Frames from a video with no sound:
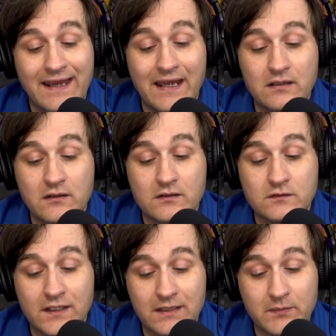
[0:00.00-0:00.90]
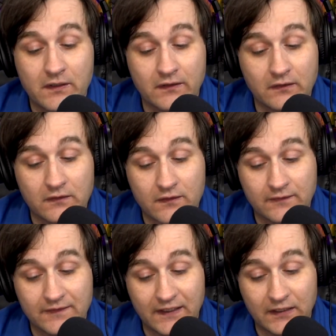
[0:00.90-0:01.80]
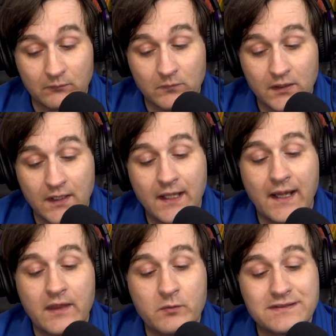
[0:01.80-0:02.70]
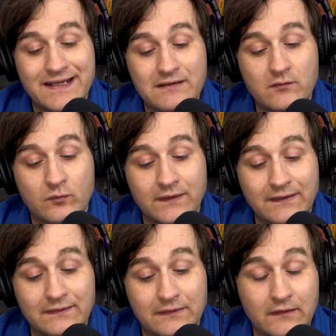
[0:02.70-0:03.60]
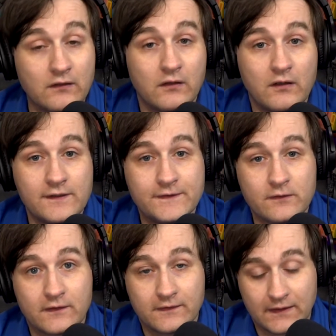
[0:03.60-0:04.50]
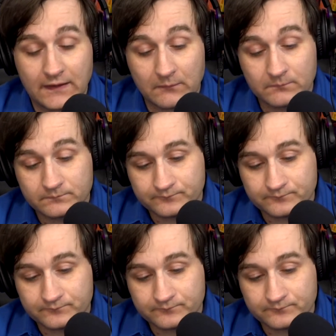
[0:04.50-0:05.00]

and other trade barriers are the same, and the pretended reasons are also the same.